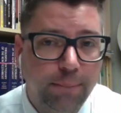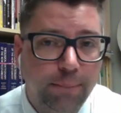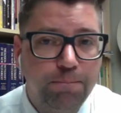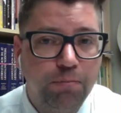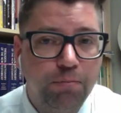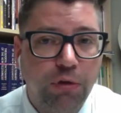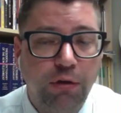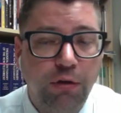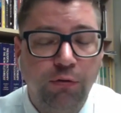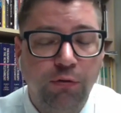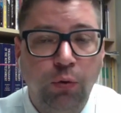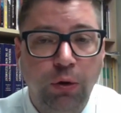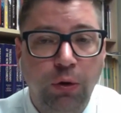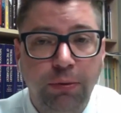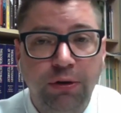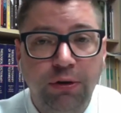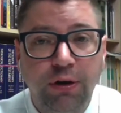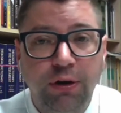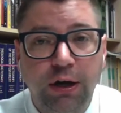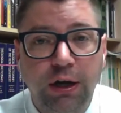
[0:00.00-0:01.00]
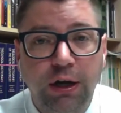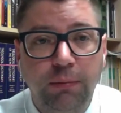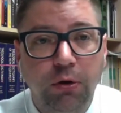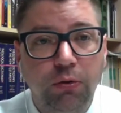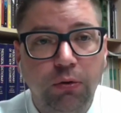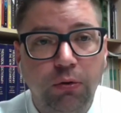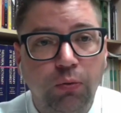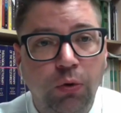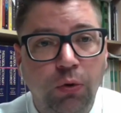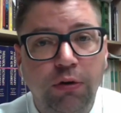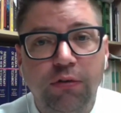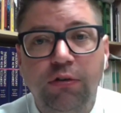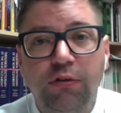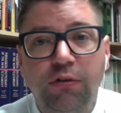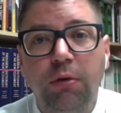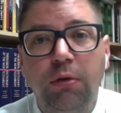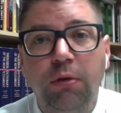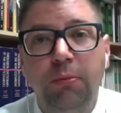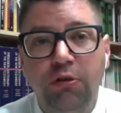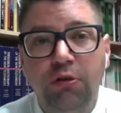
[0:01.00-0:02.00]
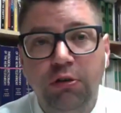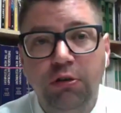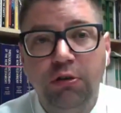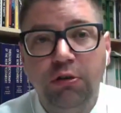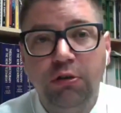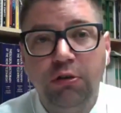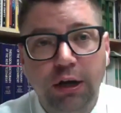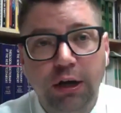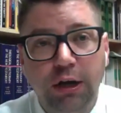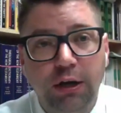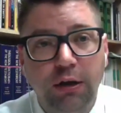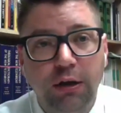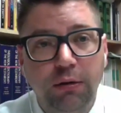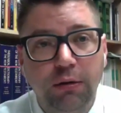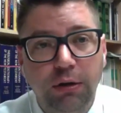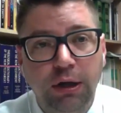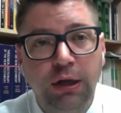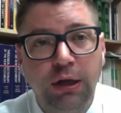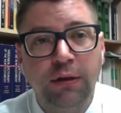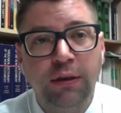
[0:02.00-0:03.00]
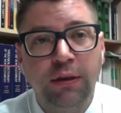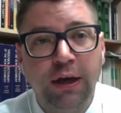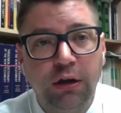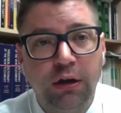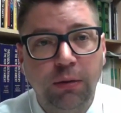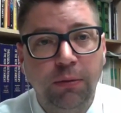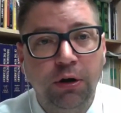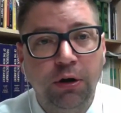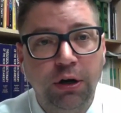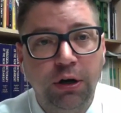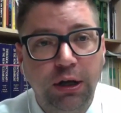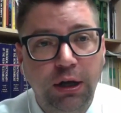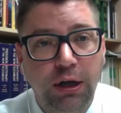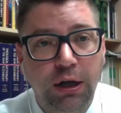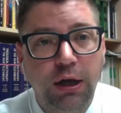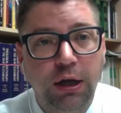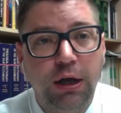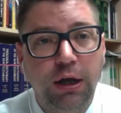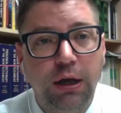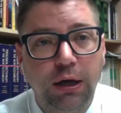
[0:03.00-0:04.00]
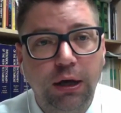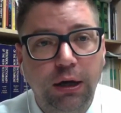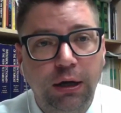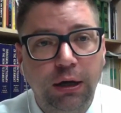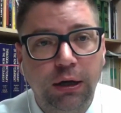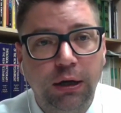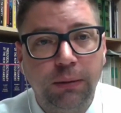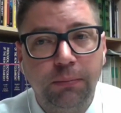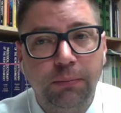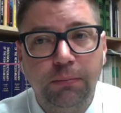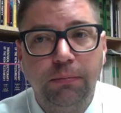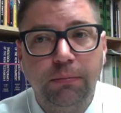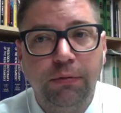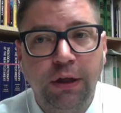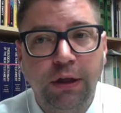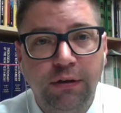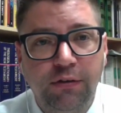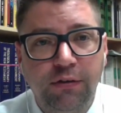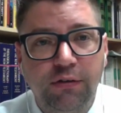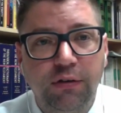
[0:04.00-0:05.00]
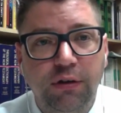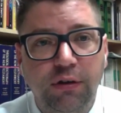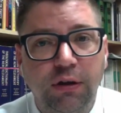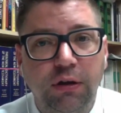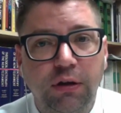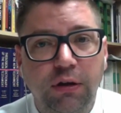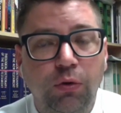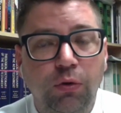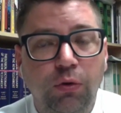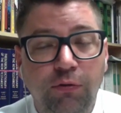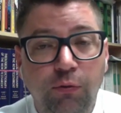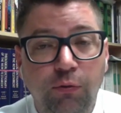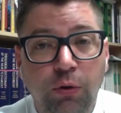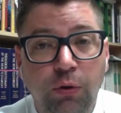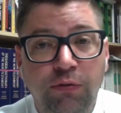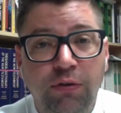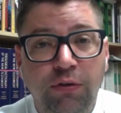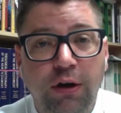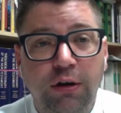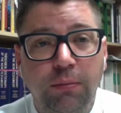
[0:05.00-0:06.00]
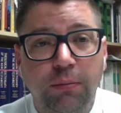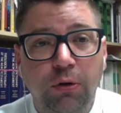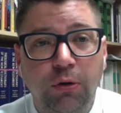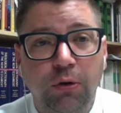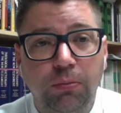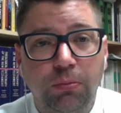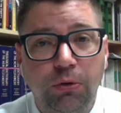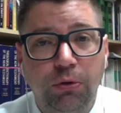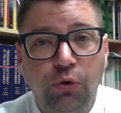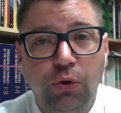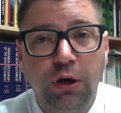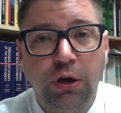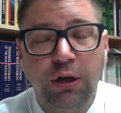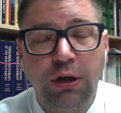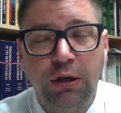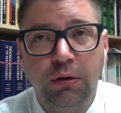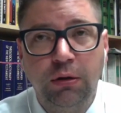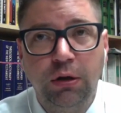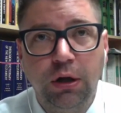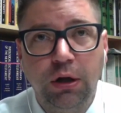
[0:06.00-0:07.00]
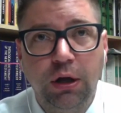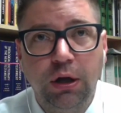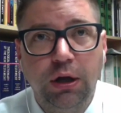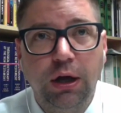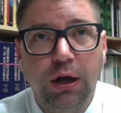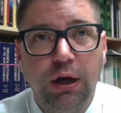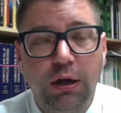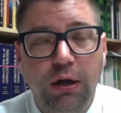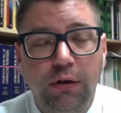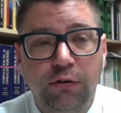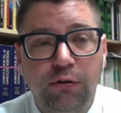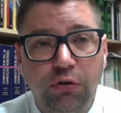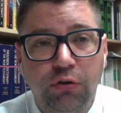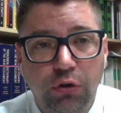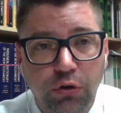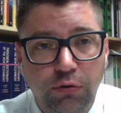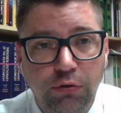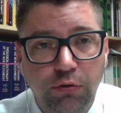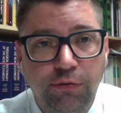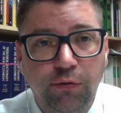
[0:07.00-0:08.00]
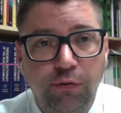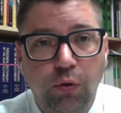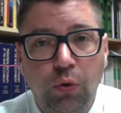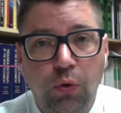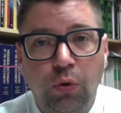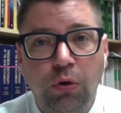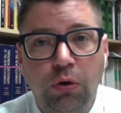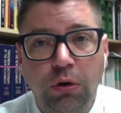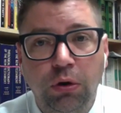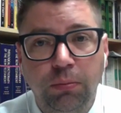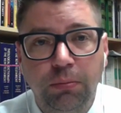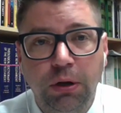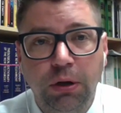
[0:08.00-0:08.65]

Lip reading: because we've been talking about what does communion look like in that community. That's we've talked about creating serve or